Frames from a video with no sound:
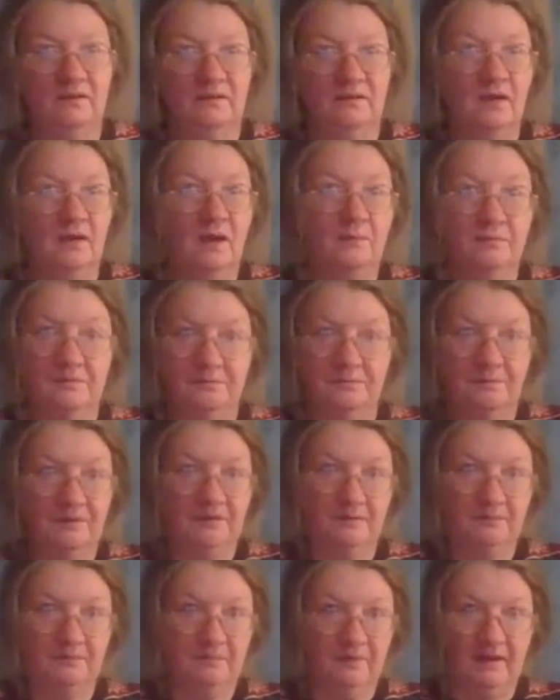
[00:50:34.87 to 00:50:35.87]
garbage
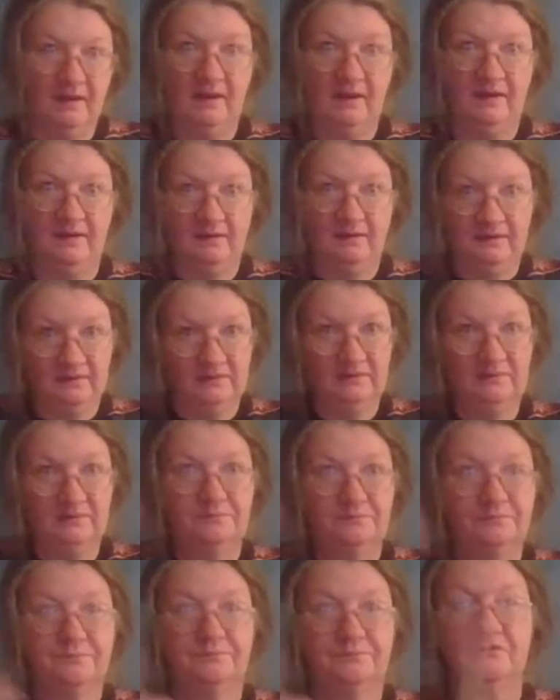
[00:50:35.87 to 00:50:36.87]
bin bag,
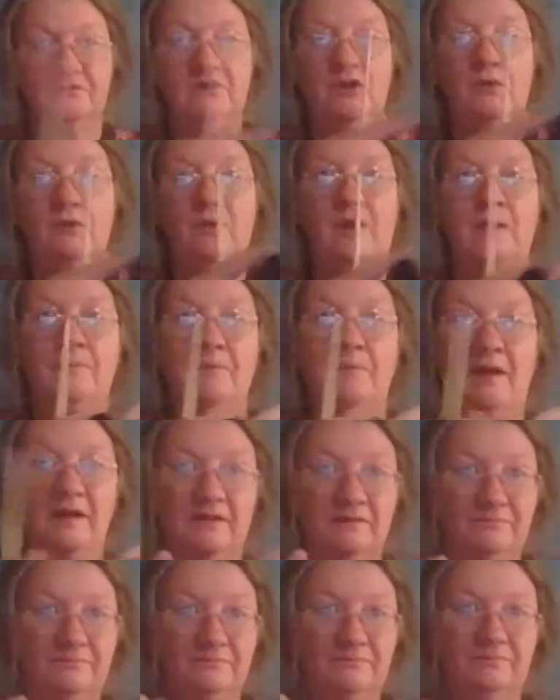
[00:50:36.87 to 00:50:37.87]
so I buy
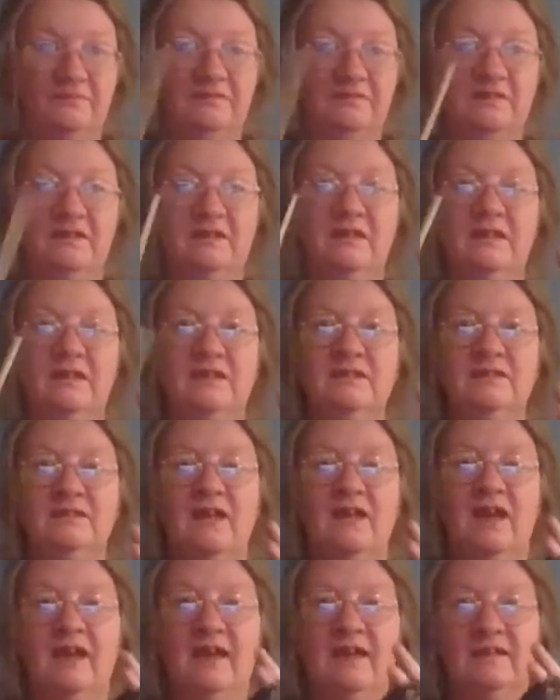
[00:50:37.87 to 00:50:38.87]
these
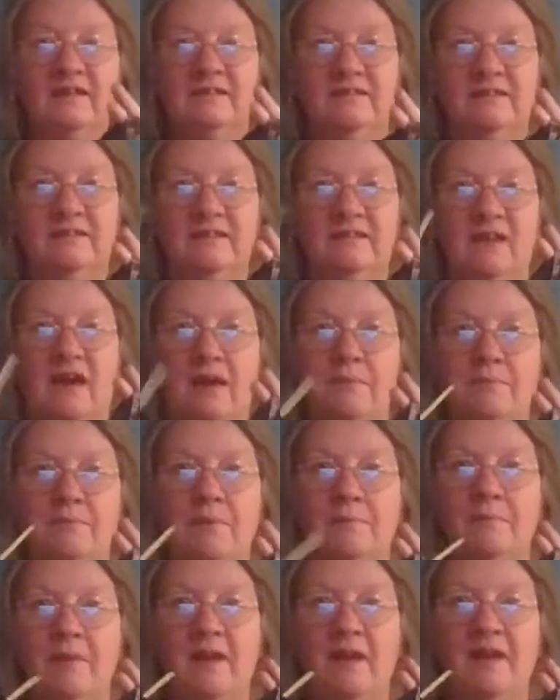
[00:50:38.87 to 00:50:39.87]
actually diaper
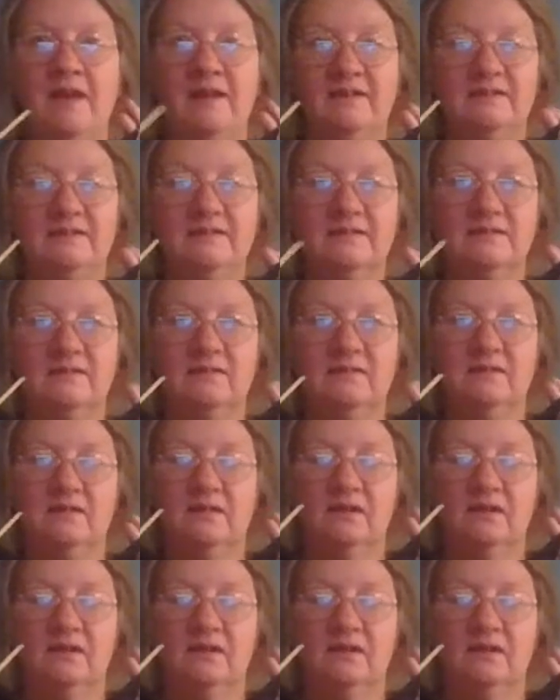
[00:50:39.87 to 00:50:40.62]
bags,